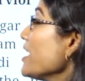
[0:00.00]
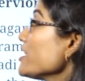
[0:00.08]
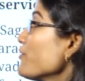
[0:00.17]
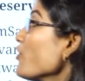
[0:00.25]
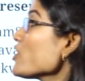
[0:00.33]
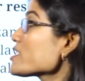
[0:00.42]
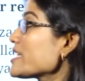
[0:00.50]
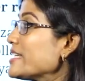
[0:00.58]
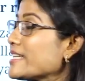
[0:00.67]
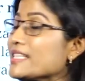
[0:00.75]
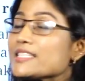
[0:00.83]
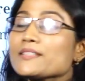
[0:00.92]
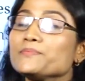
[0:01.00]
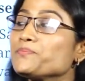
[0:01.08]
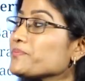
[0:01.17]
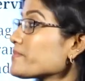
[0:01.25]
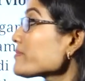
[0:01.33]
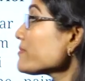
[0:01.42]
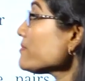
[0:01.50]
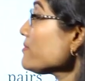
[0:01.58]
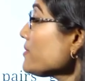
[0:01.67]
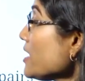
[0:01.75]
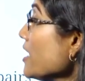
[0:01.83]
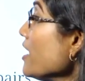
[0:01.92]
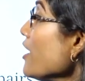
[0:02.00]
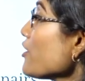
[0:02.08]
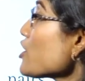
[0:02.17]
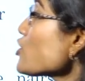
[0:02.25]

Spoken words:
The first sentence, the